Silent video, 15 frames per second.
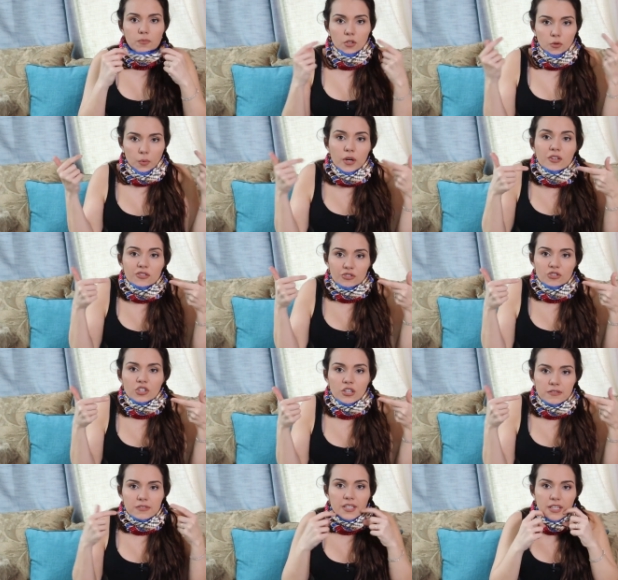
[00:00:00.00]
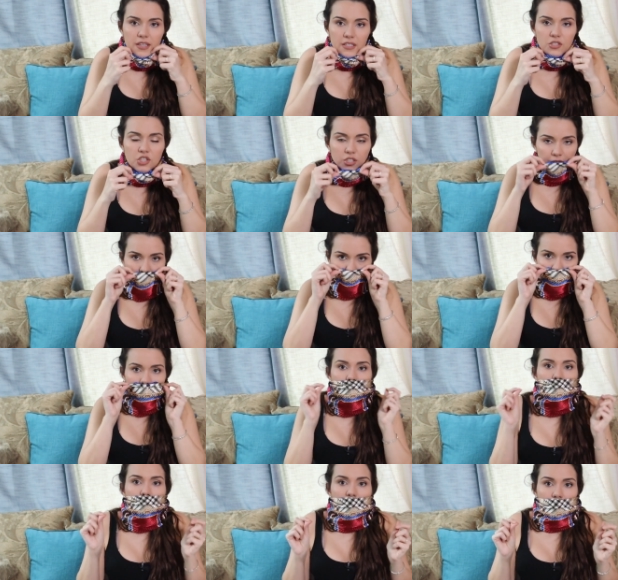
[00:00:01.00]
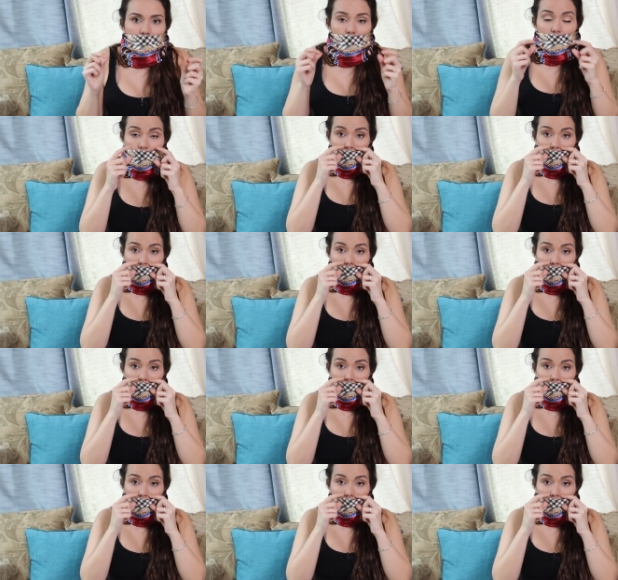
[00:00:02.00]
They're wearing their scarves like this, just covering their mouth.